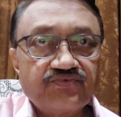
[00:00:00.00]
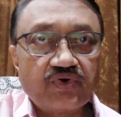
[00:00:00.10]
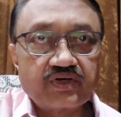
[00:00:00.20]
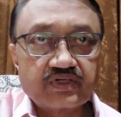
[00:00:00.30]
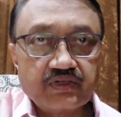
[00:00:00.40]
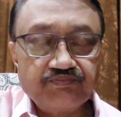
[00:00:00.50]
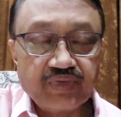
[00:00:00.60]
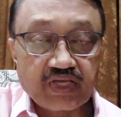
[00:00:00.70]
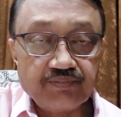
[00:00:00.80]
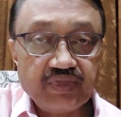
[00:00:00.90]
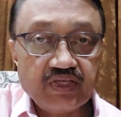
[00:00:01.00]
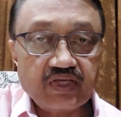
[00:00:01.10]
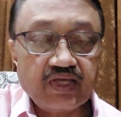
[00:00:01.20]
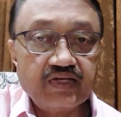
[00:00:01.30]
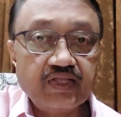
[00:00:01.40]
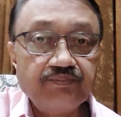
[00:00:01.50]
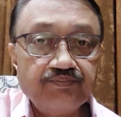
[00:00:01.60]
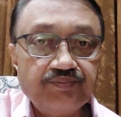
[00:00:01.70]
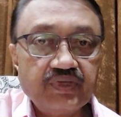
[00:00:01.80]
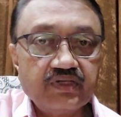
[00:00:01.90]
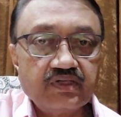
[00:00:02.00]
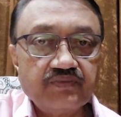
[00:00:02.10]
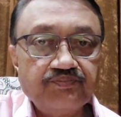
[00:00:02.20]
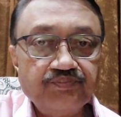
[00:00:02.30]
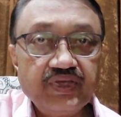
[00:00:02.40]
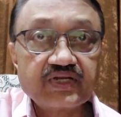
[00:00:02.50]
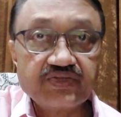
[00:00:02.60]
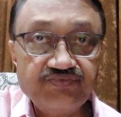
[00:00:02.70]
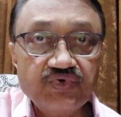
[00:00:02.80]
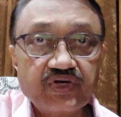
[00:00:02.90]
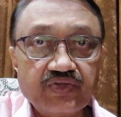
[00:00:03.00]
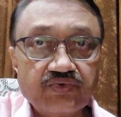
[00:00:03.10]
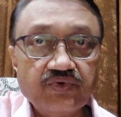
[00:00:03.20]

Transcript: for becoming an peer reviewer,